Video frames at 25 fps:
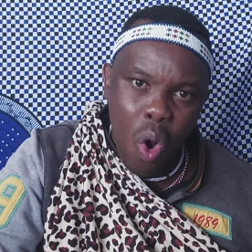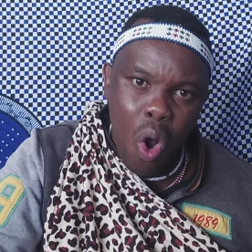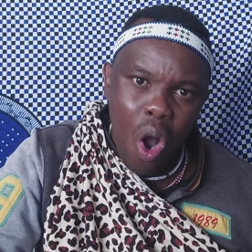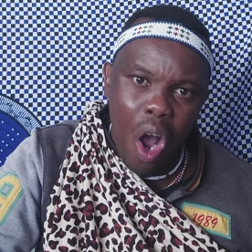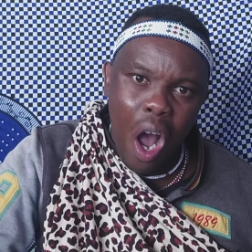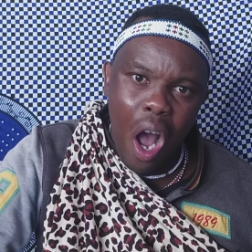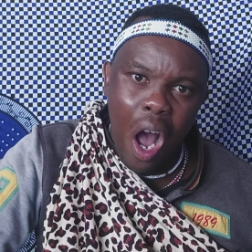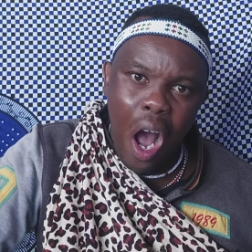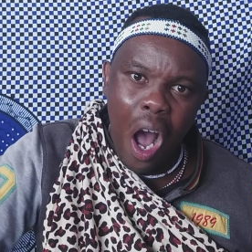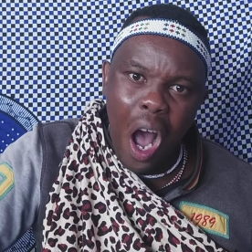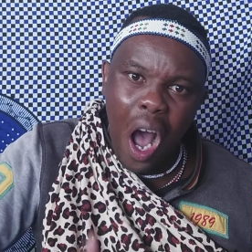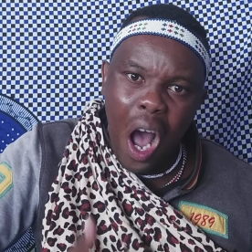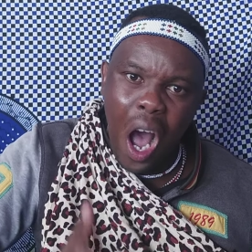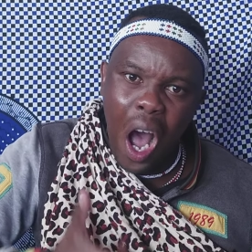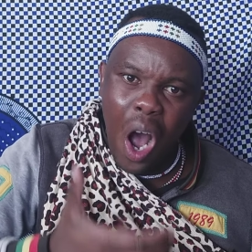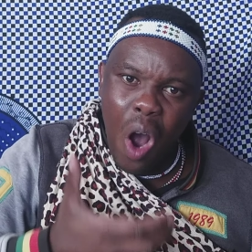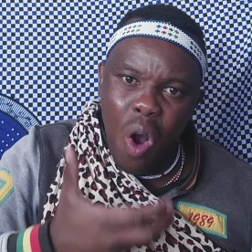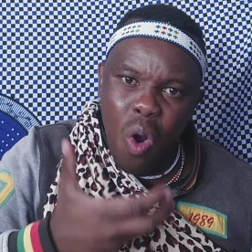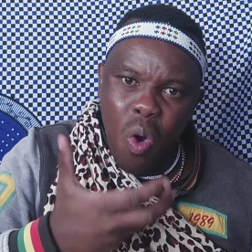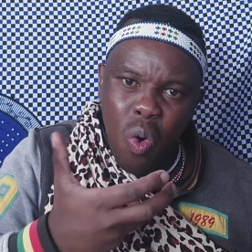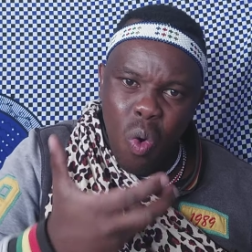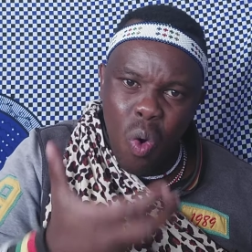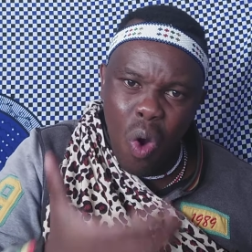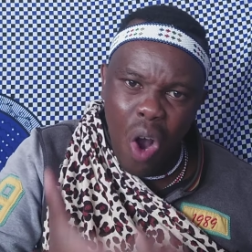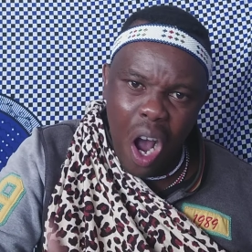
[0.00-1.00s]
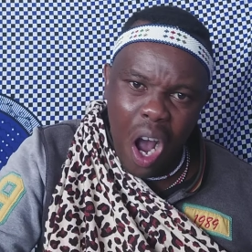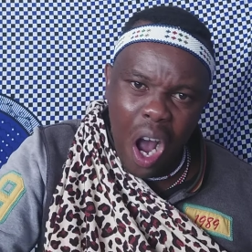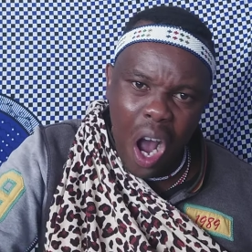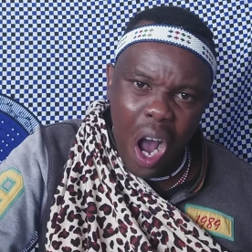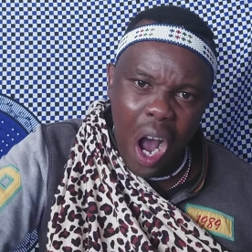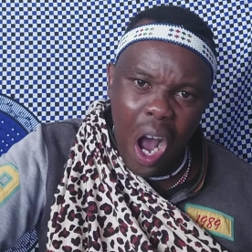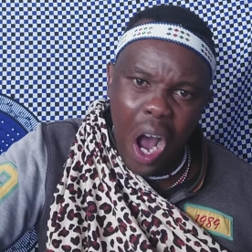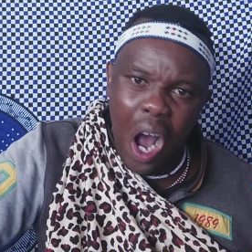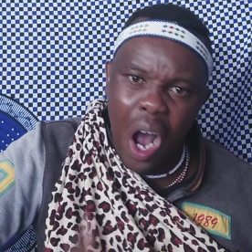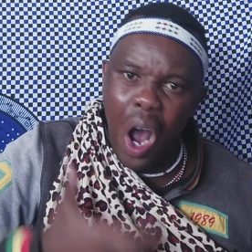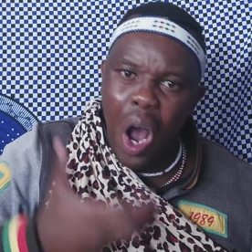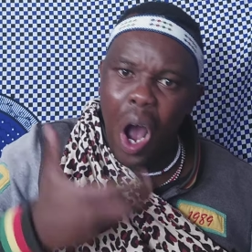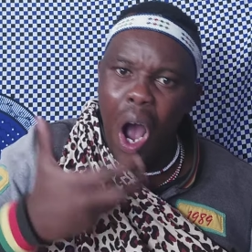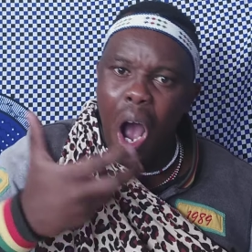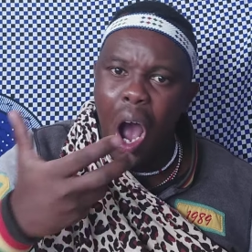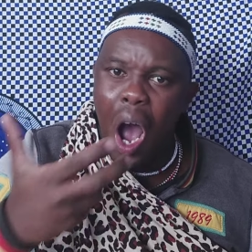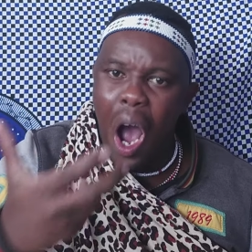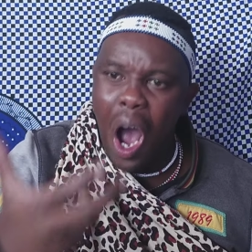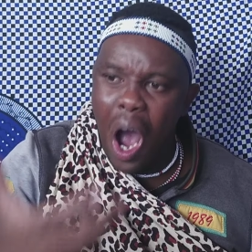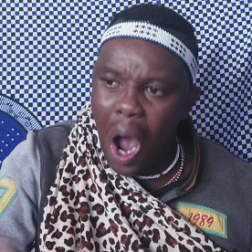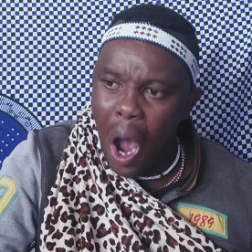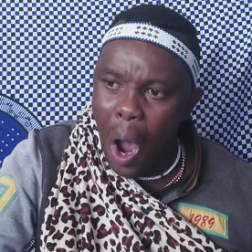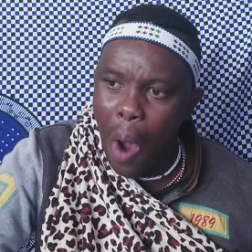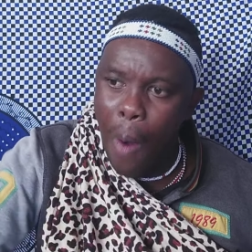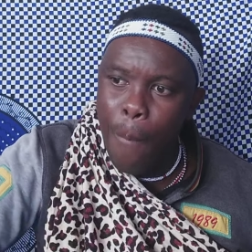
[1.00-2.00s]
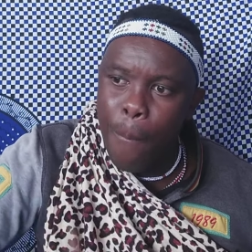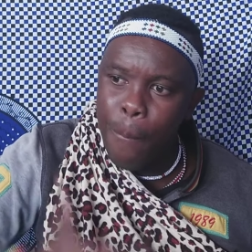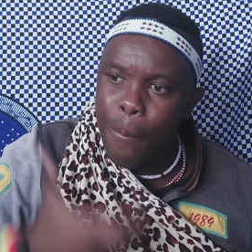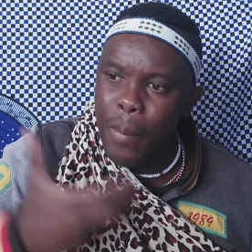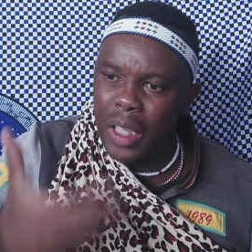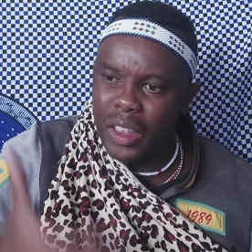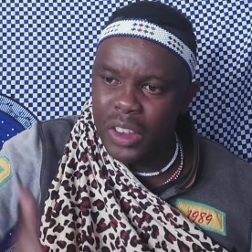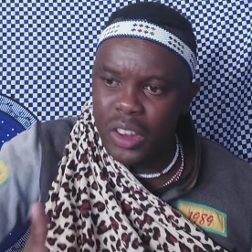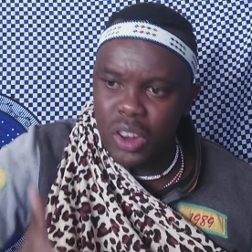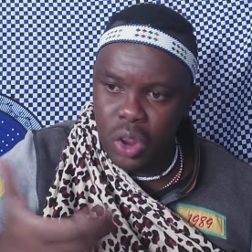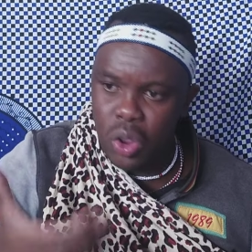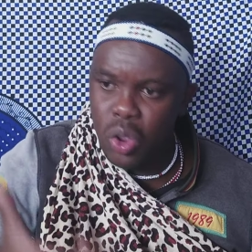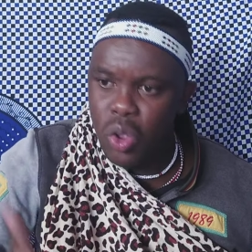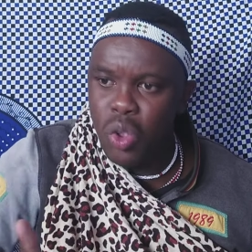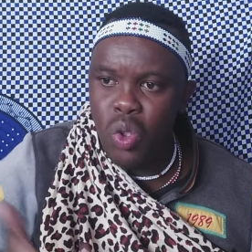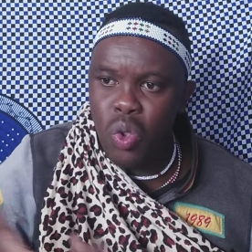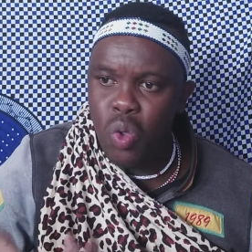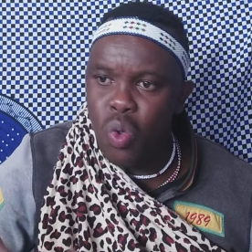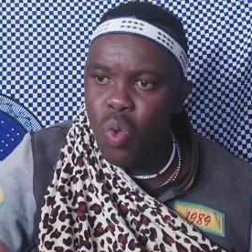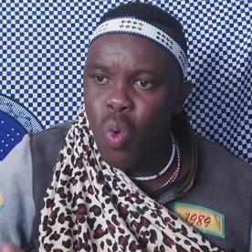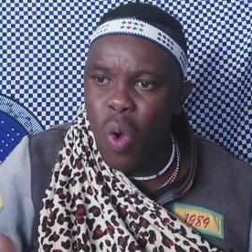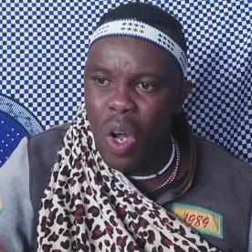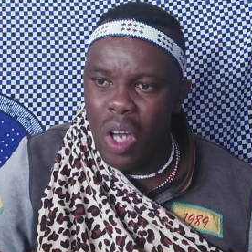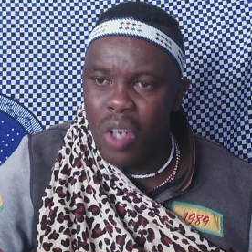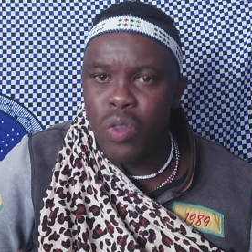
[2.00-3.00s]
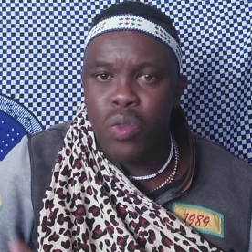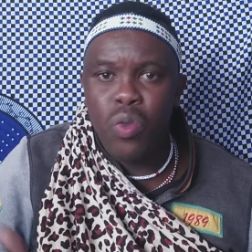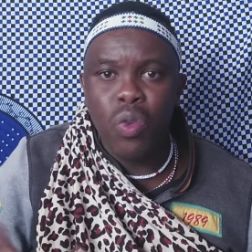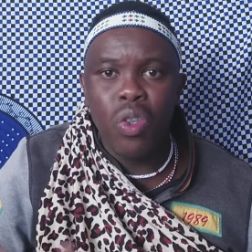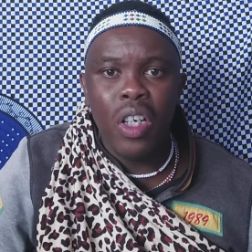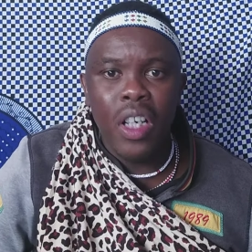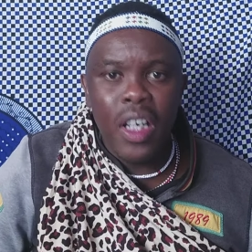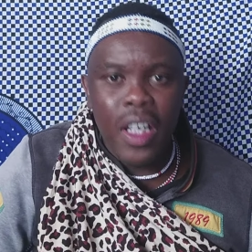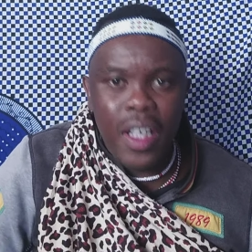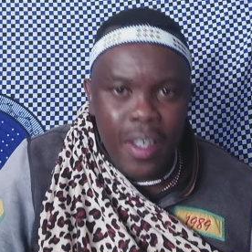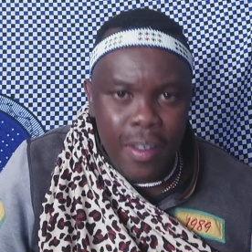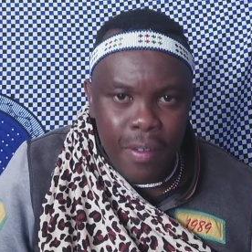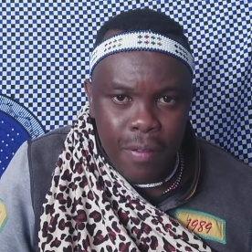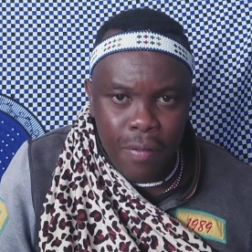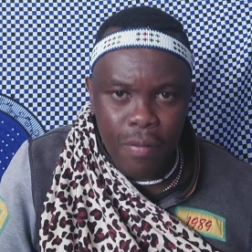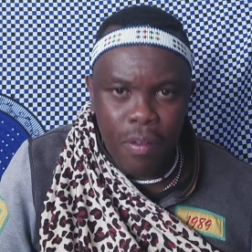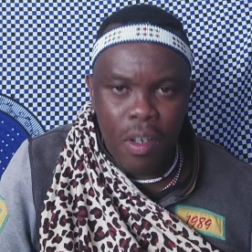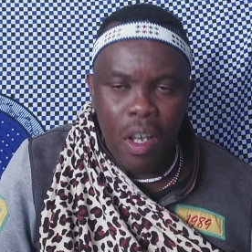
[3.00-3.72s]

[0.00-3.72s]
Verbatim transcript: how how much do you want to live